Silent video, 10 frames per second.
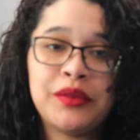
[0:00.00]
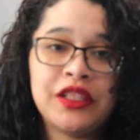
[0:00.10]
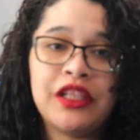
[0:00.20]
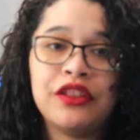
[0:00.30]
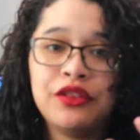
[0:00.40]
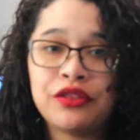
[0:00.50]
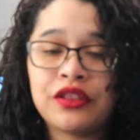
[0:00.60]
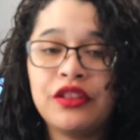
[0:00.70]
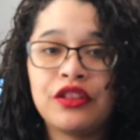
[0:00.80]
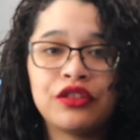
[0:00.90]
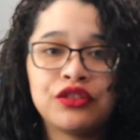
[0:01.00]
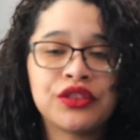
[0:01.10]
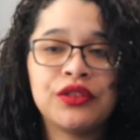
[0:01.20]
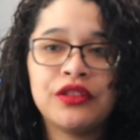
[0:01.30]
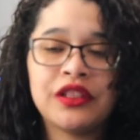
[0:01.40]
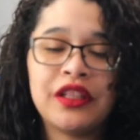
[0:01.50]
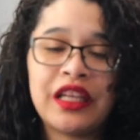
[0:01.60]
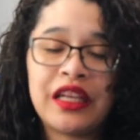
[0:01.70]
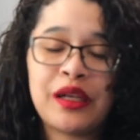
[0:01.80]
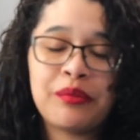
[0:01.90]
to get used to the controls and the
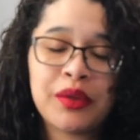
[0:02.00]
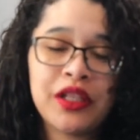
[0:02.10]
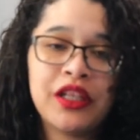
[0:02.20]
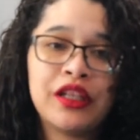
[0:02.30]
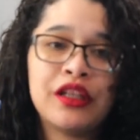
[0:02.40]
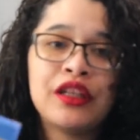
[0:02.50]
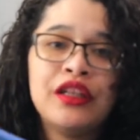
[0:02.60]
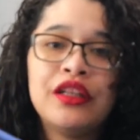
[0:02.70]
gameplay.